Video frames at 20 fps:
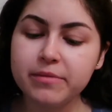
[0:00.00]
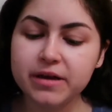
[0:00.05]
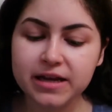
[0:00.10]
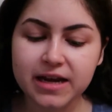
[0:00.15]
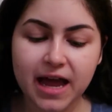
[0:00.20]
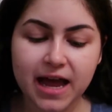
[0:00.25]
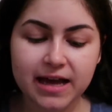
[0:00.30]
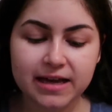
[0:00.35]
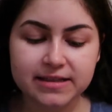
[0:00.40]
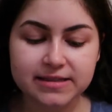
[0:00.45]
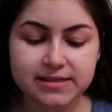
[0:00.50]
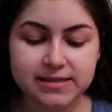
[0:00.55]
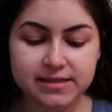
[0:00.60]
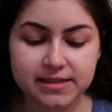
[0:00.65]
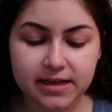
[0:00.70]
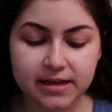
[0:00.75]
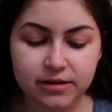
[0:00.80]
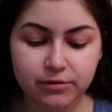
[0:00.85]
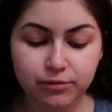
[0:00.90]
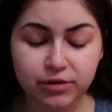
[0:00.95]
It has
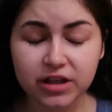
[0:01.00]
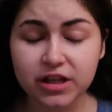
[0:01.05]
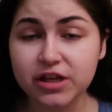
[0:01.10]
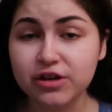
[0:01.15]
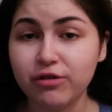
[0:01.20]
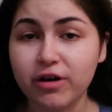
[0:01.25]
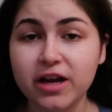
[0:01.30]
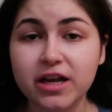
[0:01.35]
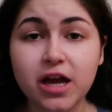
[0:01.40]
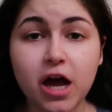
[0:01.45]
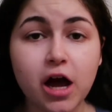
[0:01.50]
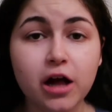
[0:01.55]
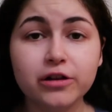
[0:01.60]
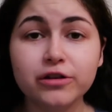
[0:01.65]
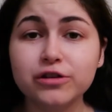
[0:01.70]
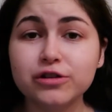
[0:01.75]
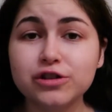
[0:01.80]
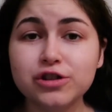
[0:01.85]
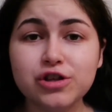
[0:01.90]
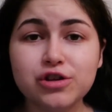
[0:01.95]
a really great
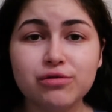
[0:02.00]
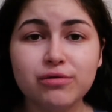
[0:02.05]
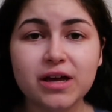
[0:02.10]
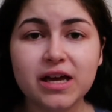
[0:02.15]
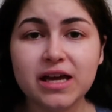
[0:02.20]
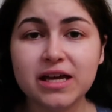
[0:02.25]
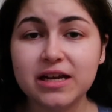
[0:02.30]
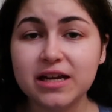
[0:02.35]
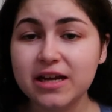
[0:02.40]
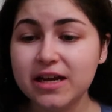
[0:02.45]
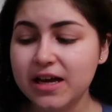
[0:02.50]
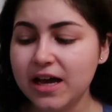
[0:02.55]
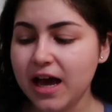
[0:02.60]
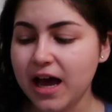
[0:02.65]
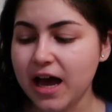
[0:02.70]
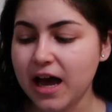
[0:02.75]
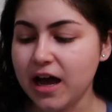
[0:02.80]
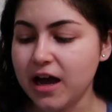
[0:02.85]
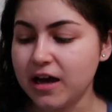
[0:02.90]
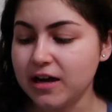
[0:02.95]
color to it.
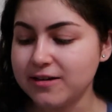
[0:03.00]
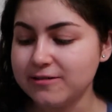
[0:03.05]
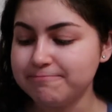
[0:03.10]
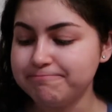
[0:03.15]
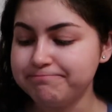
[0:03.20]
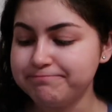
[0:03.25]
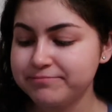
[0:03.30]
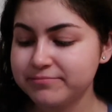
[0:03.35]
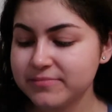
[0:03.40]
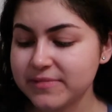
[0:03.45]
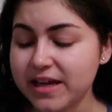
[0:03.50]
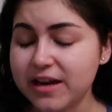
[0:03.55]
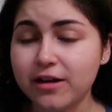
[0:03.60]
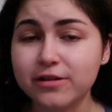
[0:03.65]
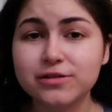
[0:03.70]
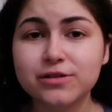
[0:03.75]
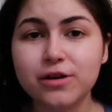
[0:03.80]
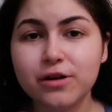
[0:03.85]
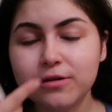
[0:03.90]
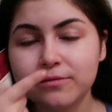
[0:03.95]
Um, it
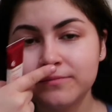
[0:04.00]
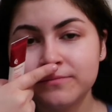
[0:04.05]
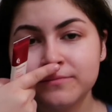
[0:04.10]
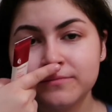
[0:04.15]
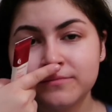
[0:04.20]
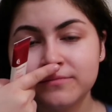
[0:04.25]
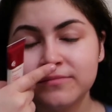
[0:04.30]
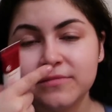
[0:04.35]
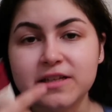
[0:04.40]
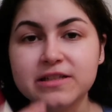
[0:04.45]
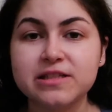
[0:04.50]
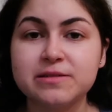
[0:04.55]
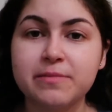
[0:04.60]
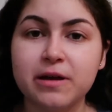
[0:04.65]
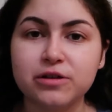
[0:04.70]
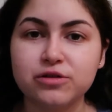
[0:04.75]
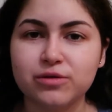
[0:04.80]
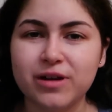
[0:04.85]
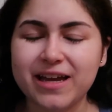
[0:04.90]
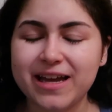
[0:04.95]
also, it
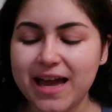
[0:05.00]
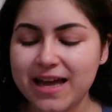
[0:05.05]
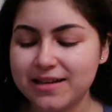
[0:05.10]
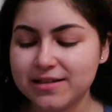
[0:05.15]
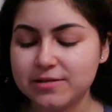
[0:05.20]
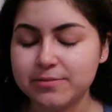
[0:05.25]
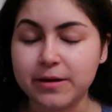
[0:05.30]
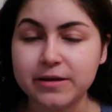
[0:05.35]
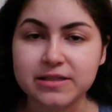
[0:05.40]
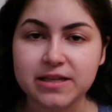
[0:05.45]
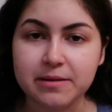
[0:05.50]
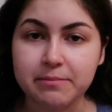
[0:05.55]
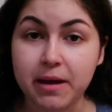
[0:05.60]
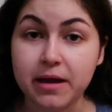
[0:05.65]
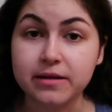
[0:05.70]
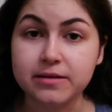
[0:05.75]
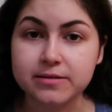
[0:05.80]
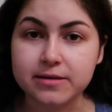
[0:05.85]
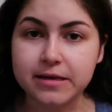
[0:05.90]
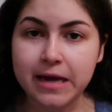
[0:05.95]
smells, it kind of smells like
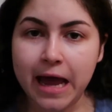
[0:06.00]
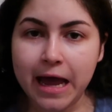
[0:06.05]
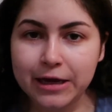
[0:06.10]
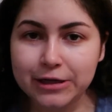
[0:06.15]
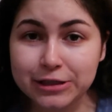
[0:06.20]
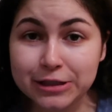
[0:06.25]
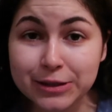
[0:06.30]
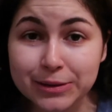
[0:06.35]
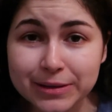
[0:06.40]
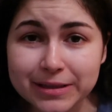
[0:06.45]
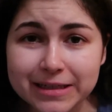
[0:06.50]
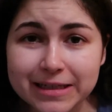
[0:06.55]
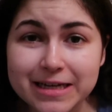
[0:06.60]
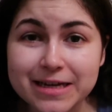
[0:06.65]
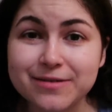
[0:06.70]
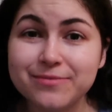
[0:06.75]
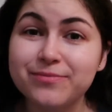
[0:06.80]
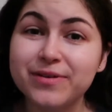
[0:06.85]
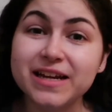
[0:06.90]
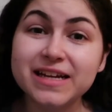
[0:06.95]
medicine
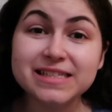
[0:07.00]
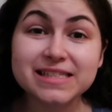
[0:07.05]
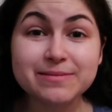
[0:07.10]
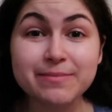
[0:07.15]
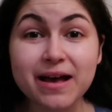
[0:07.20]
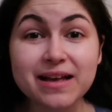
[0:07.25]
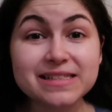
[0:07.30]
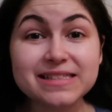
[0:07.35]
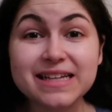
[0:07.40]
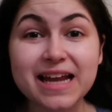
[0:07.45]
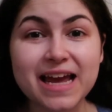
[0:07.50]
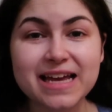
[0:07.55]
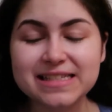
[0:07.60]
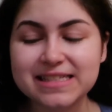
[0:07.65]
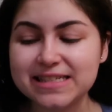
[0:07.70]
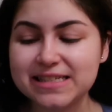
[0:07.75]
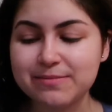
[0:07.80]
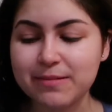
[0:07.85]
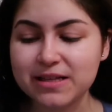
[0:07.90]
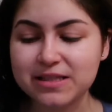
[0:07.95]
actually, but it smells nice.
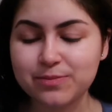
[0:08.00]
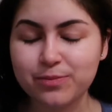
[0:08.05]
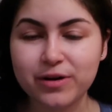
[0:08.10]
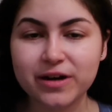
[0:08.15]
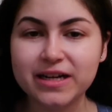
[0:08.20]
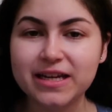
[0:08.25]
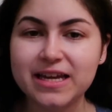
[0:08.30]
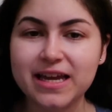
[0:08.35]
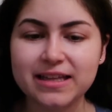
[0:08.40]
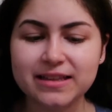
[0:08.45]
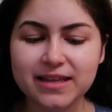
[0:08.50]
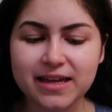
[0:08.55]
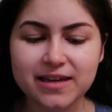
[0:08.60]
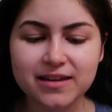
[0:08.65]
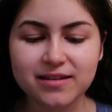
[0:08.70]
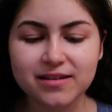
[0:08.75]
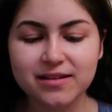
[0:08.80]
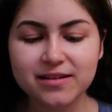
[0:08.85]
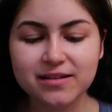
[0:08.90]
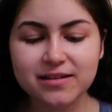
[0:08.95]
It smells pretty and
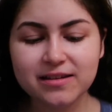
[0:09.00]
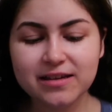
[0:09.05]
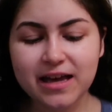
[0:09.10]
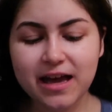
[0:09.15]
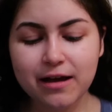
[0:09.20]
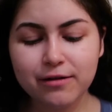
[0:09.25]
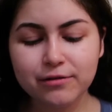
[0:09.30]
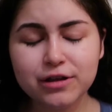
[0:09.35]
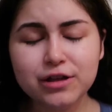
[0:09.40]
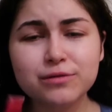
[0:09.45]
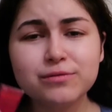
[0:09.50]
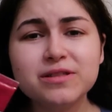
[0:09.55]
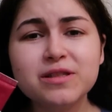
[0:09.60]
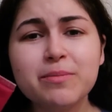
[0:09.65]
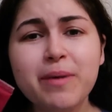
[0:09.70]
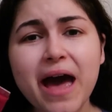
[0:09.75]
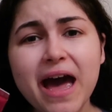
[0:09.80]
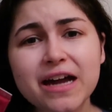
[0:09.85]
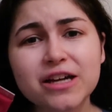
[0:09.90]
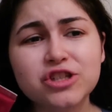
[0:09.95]
like how cute's the
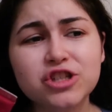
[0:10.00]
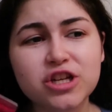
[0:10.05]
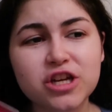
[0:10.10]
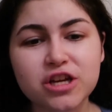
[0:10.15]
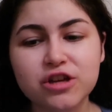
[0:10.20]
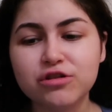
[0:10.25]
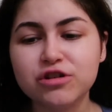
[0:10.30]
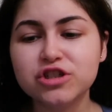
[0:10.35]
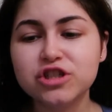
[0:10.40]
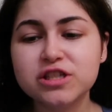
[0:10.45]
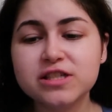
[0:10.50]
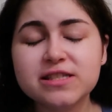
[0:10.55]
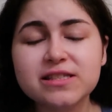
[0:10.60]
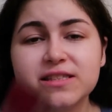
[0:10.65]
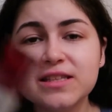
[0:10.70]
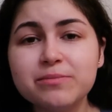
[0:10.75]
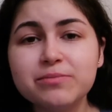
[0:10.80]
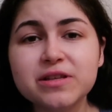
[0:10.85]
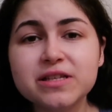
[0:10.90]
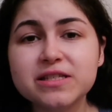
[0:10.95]
packaging? You can just
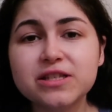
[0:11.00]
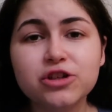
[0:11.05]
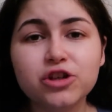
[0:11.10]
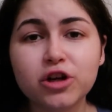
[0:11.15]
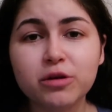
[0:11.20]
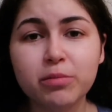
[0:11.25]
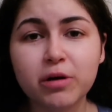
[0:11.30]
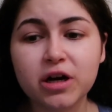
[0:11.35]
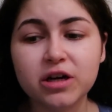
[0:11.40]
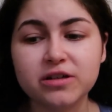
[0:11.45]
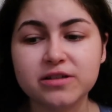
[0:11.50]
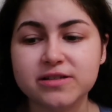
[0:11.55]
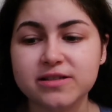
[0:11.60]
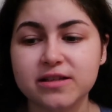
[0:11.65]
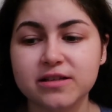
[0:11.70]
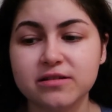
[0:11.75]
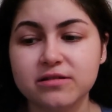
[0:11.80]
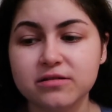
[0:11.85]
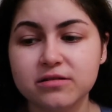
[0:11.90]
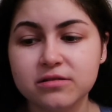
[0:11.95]
slip this in your purse
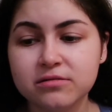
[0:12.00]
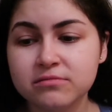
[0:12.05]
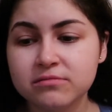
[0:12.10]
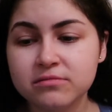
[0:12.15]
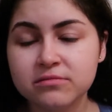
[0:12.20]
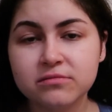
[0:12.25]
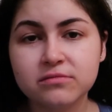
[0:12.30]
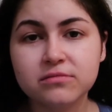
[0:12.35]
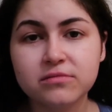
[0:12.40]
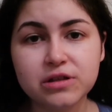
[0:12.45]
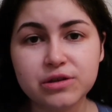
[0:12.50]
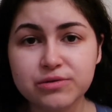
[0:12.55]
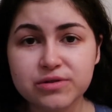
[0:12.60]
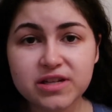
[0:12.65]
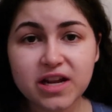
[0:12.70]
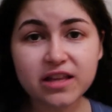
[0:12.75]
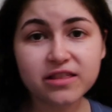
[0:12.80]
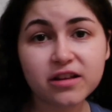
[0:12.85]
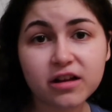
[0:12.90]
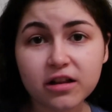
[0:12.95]
and use
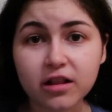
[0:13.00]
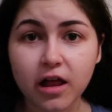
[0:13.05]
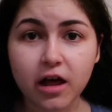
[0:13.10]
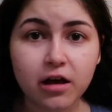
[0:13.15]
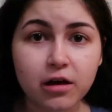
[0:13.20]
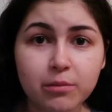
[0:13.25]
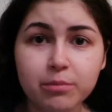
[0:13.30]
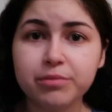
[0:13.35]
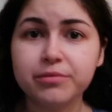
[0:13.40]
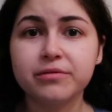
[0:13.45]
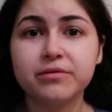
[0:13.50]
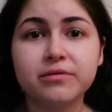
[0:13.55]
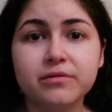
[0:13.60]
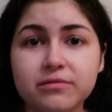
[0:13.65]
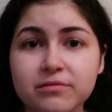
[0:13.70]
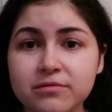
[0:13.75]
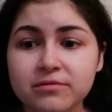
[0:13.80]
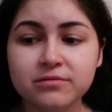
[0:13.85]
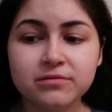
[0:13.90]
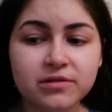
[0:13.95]
it at the club.
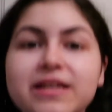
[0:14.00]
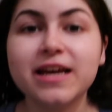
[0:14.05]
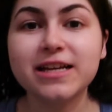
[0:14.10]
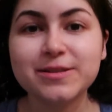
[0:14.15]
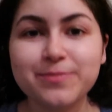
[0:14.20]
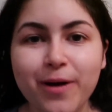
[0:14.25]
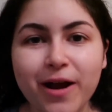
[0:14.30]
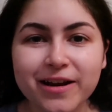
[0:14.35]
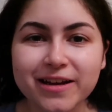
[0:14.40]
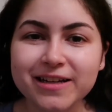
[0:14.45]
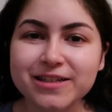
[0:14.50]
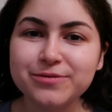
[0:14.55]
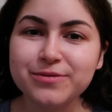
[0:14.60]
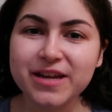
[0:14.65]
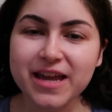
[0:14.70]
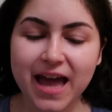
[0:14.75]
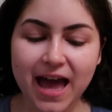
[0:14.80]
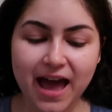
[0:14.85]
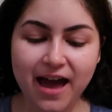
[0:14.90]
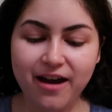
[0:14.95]
The next product
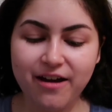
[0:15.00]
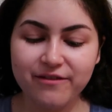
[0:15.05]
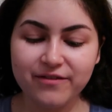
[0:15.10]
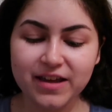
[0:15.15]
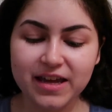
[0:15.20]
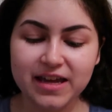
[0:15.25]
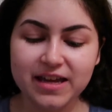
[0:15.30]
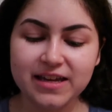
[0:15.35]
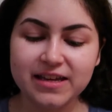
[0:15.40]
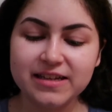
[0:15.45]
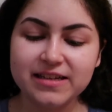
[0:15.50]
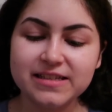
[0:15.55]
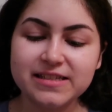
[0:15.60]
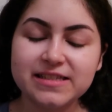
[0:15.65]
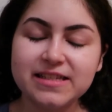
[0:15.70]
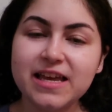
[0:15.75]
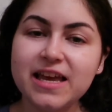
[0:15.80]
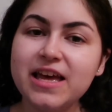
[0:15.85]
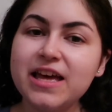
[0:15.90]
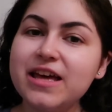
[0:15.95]
we have
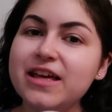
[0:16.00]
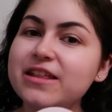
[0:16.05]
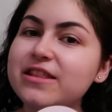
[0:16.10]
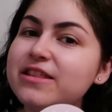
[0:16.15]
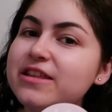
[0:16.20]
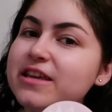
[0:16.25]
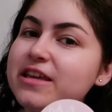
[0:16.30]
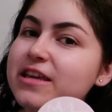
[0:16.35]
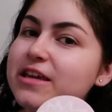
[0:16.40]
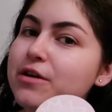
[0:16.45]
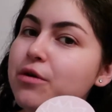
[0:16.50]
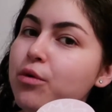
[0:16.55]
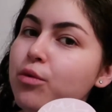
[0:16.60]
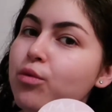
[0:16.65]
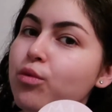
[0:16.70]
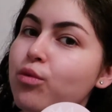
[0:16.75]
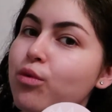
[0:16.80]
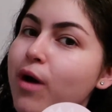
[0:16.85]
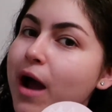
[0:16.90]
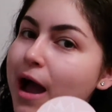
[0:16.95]
is the
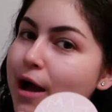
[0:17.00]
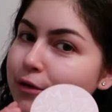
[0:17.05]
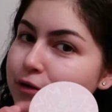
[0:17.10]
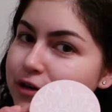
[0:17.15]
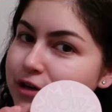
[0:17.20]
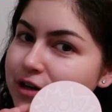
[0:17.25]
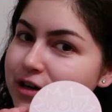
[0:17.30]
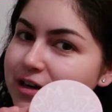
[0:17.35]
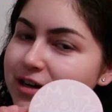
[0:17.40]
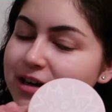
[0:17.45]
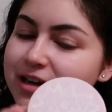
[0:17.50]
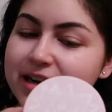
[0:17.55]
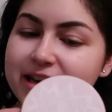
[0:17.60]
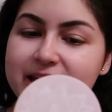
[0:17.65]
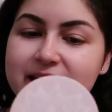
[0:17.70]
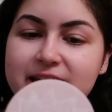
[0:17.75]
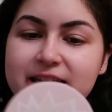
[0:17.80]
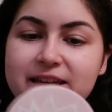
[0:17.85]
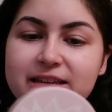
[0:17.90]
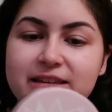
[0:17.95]
Wowder
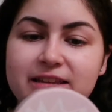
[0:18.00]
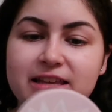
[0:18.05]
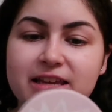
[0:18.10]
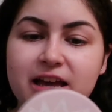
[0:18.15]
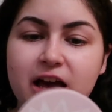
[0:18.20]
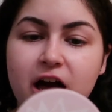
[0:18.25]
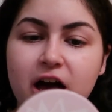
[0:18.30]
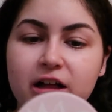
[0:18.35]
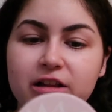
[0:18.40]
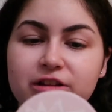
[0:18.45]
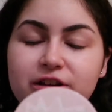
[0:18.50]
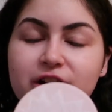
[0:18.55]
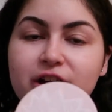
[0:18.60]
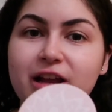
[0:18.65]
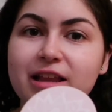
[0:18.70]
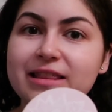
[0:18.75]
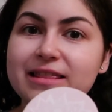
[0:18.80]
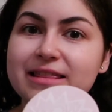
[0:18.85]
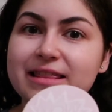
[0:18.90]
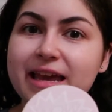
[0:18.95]
in the
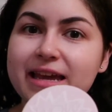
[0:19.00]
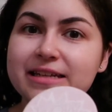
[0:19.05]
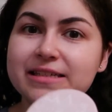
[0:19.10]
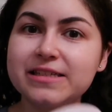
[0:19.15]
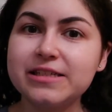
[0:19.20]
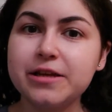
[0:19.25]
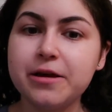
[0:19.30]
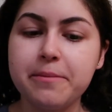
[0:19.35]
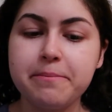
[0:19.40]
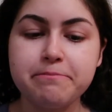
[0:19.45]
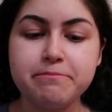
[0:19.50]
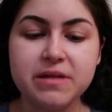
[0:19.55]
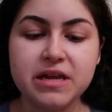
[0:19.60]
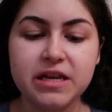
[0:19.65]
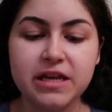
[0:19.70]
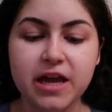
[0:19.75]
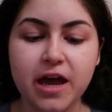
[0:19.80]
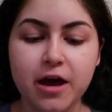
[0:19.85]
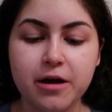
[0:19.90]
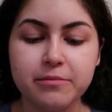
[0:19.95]
color light
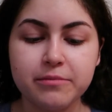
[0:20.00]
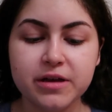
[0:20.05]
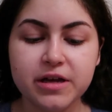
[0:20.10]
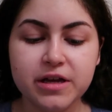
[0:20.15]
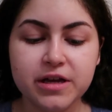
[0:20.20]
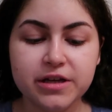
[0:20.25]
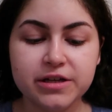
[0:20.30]
medium.